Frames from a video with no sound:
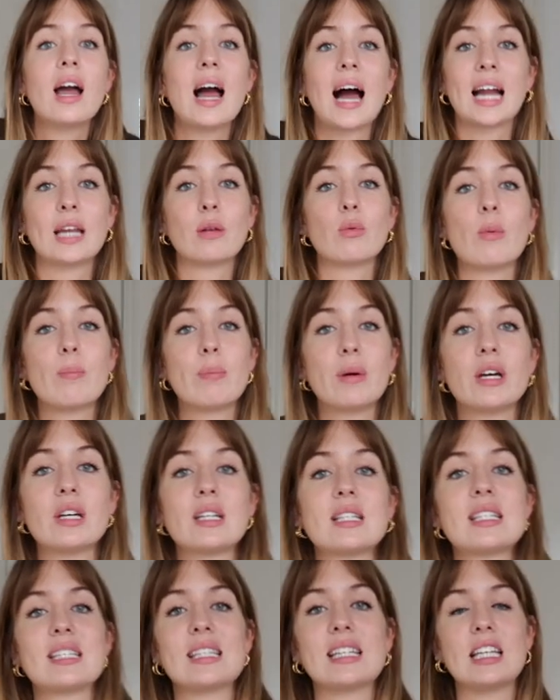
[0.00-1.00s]
and you were
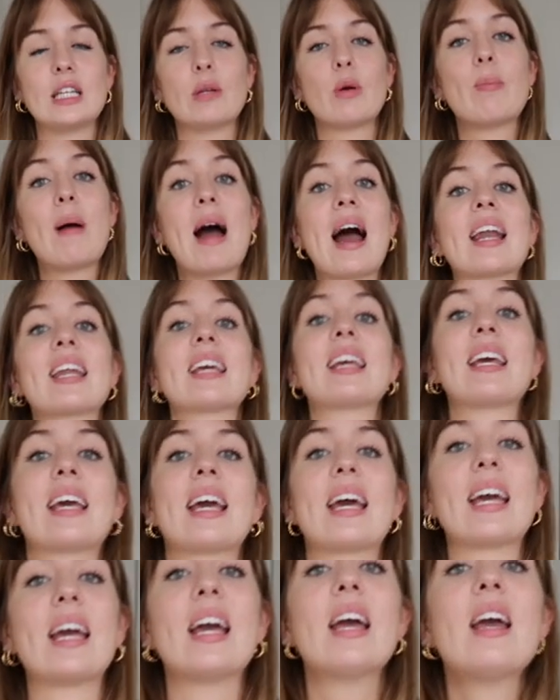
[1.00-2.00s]
bursting and you were
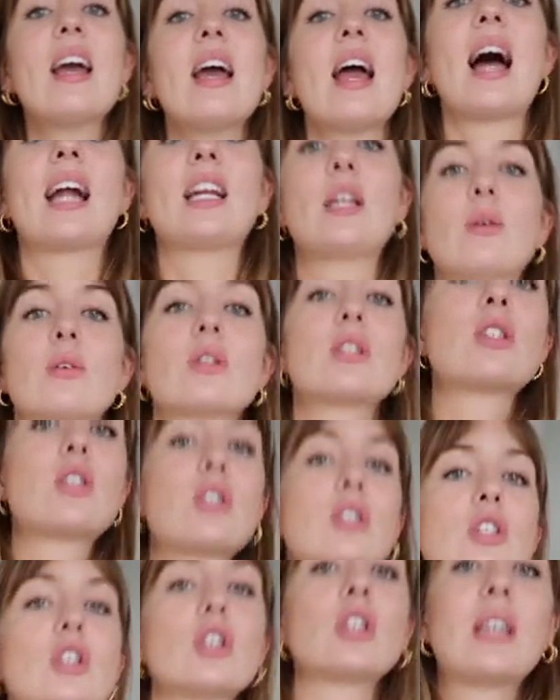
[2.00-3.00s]
panicking and you were
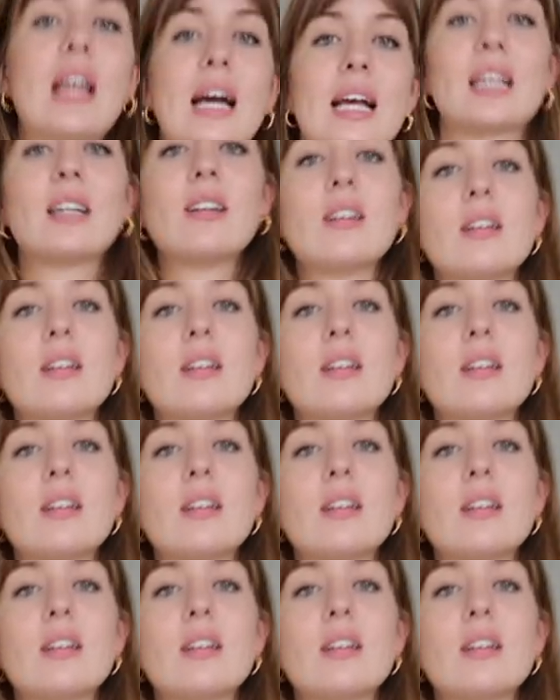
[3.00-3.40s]
stood like,